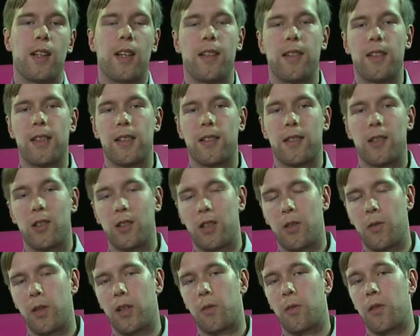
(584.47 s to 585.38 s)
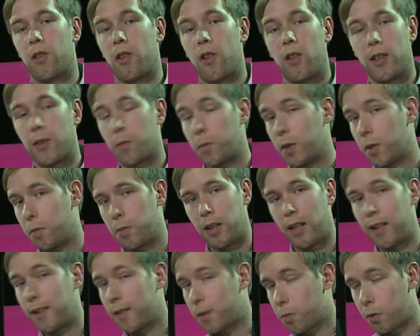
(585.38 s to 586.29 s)
and the internal rate of return is
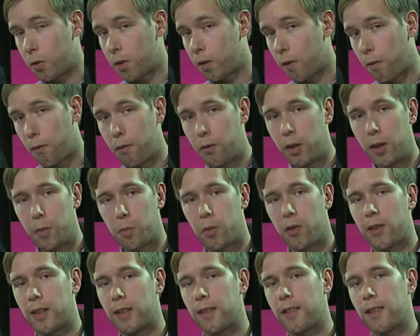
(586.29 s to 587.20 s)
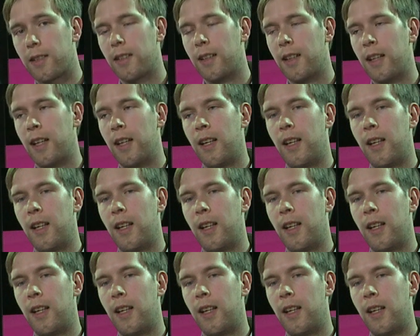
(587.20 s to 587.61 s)
maybe 8.3%,